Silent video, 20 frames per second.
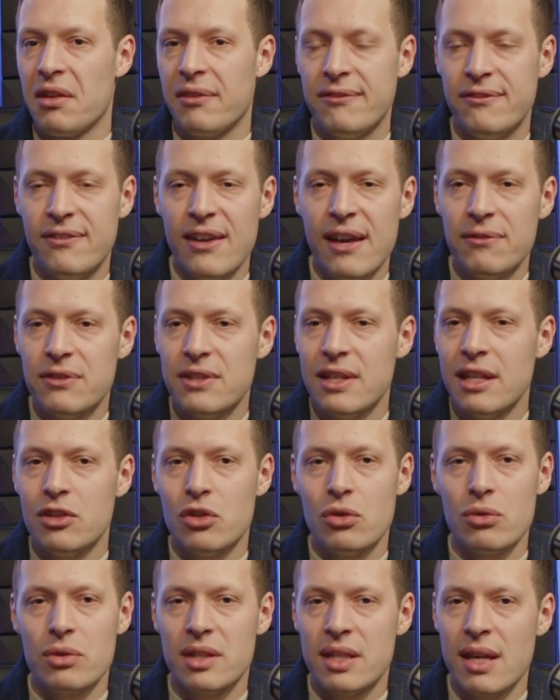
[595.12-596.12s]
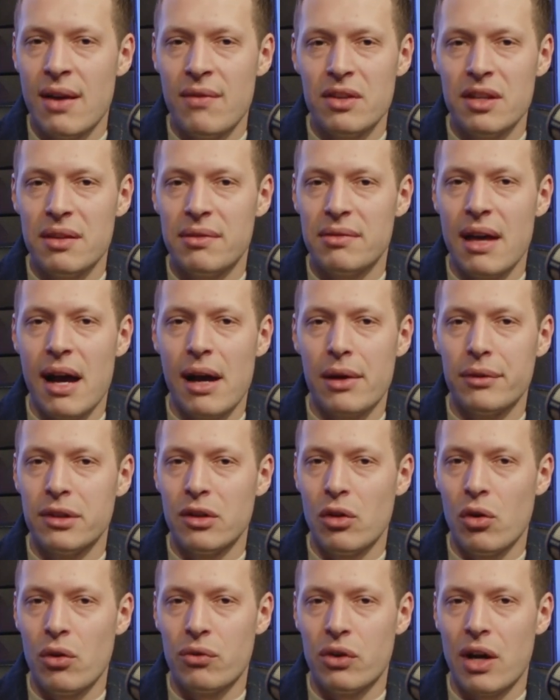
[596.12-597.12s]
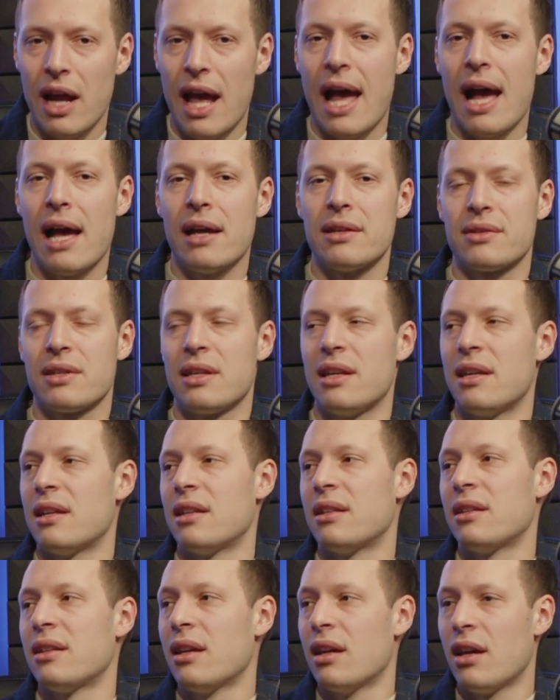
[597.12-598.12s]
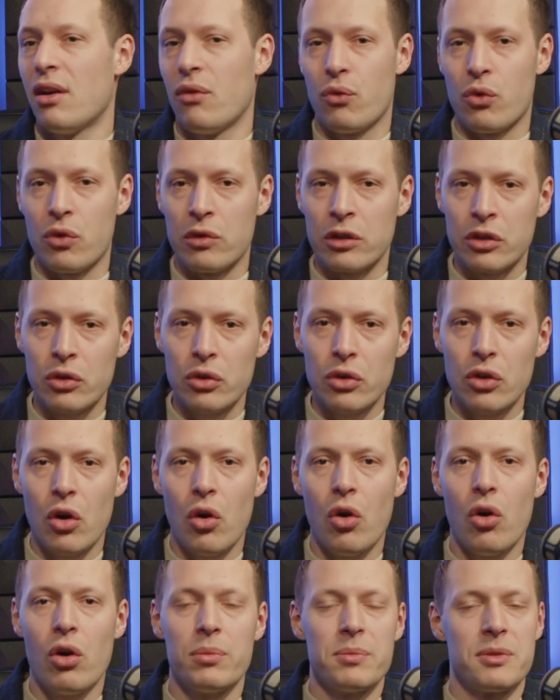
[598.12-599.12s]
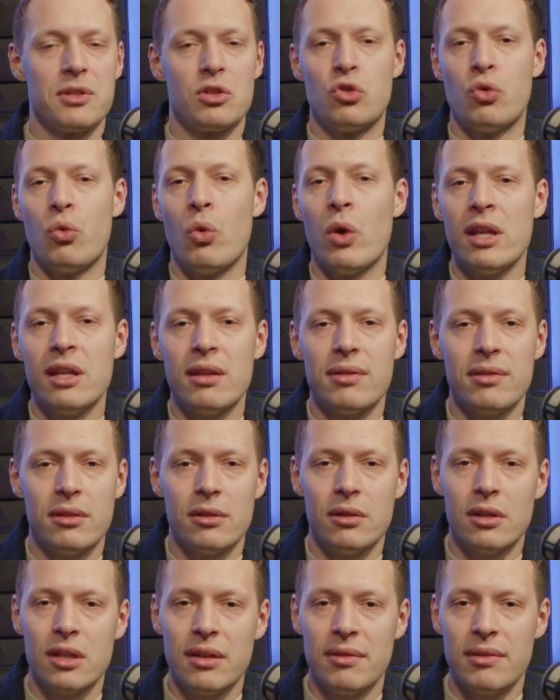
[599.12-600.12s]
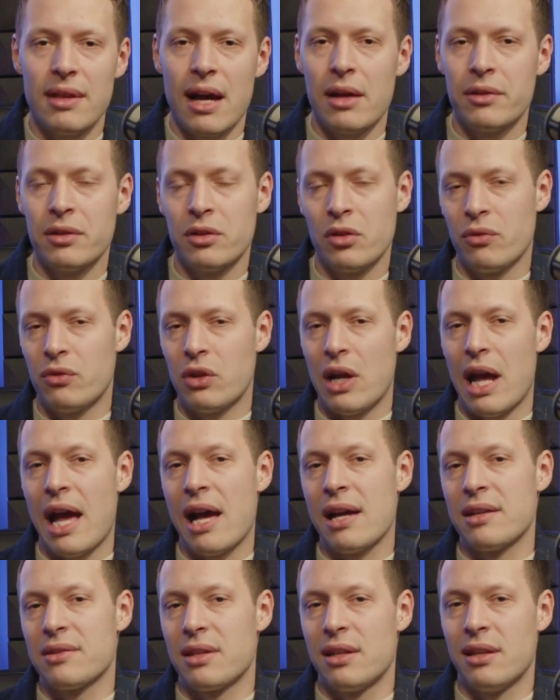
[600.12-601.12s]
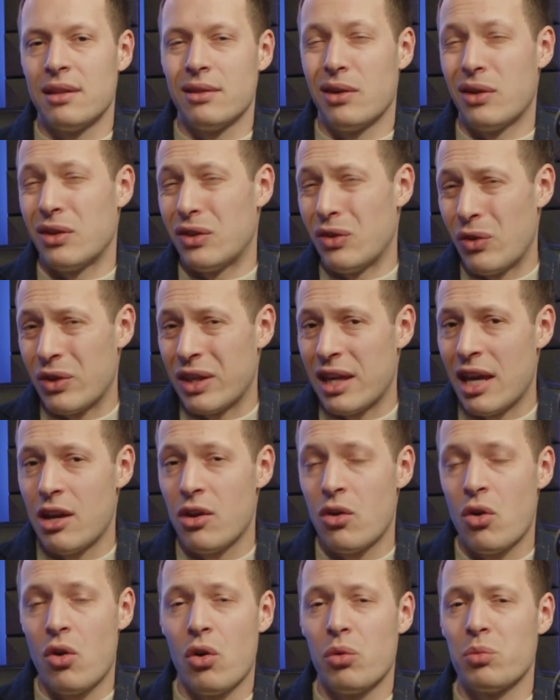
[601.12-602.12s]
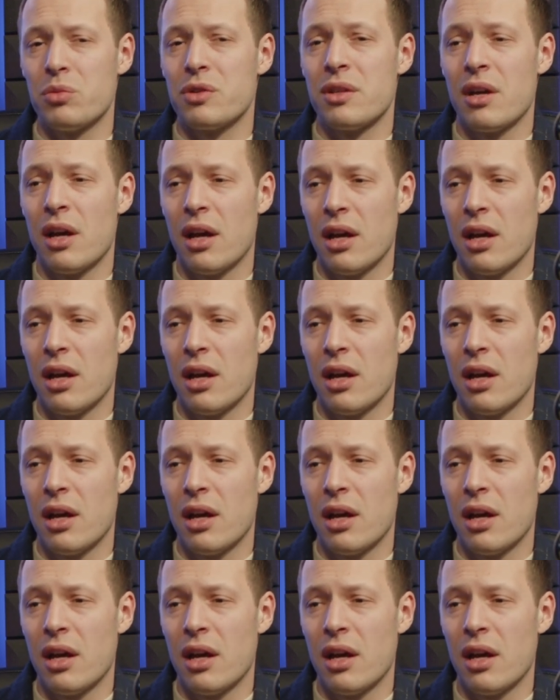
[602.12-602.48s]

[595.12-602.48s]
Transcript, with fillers: fifty to seventy thousand over asking, for good homes, twenty, thirty thousand over asking on okay homes.